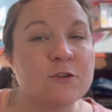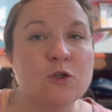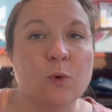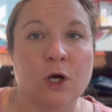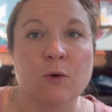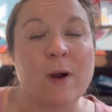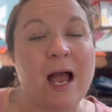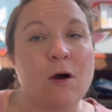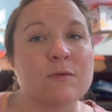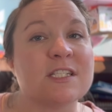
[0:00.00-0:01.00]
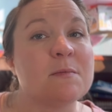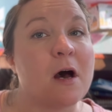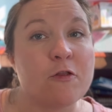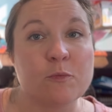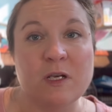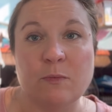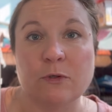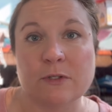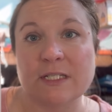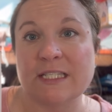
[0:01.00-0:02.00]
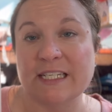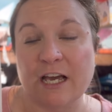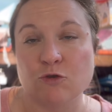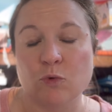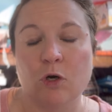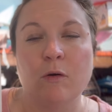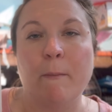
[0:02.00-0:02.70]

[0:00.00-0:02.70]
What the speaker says: to work around some other people's schedule.